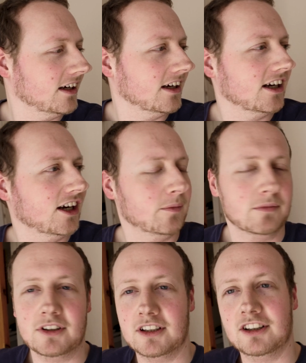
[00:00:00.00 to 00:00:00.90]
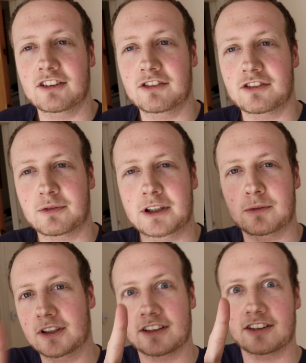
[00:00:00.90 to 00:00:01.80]
know. Of week
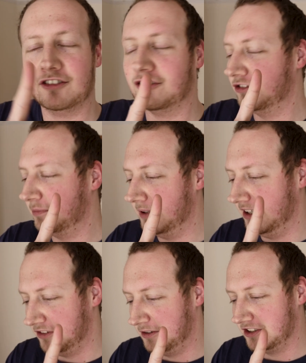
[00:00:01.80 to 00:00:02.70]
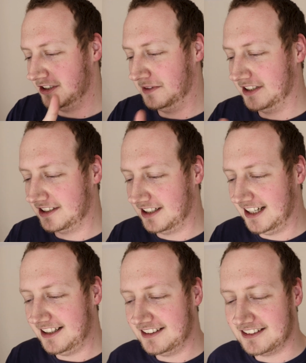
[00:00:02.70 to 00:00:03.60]
one of PM photo assignments.
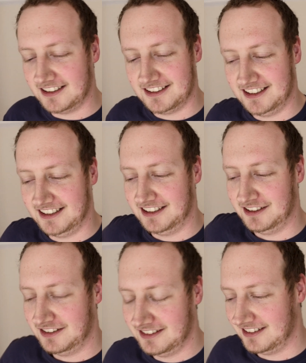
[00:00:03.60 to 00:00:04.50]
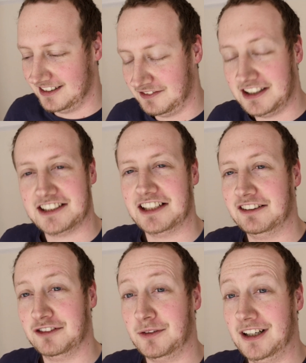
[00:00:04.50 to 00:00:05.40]
I've had this idea
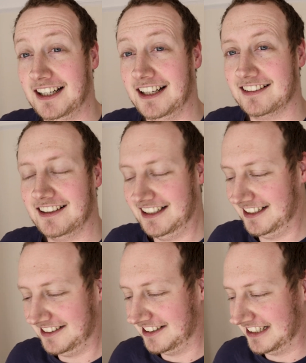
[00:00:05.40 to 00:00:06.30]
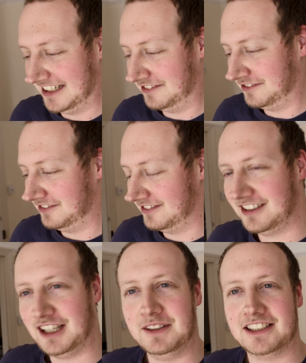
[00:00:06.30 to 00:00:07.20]
for a while actually, and it's just kind of
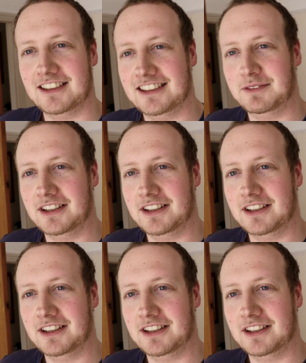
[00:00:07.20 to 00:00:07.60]
coincided